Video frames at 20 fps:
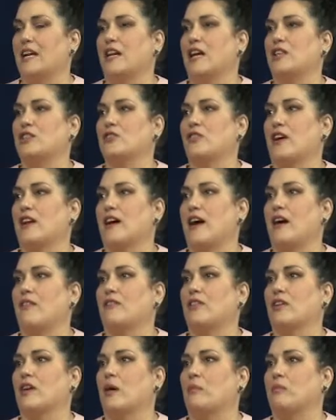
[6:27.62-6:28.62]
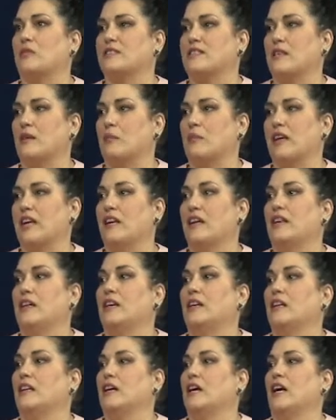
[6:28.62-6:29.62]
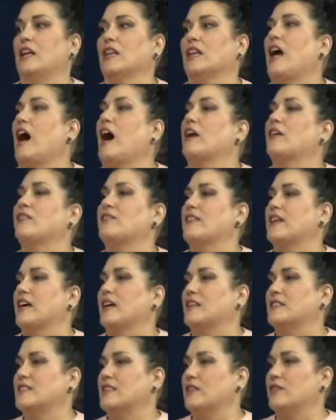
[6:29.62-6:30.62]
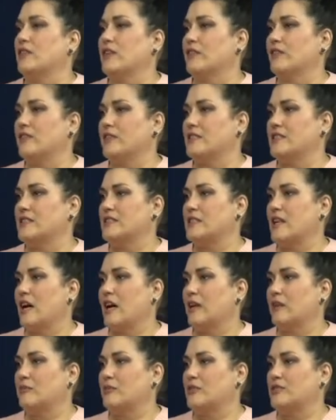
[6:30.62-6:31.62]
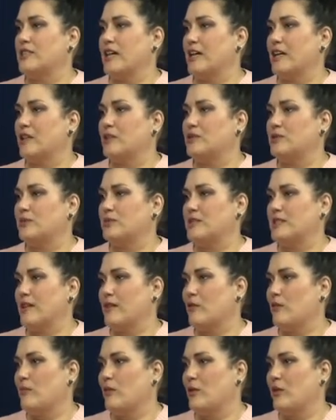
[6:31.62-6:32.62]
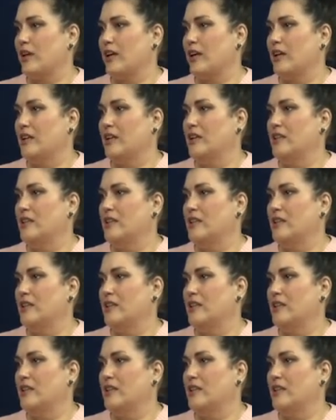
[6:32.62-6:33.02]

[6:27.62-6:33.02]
and I try to have the couple tell me a lot of things, even if it's not pertaining to a ceremony,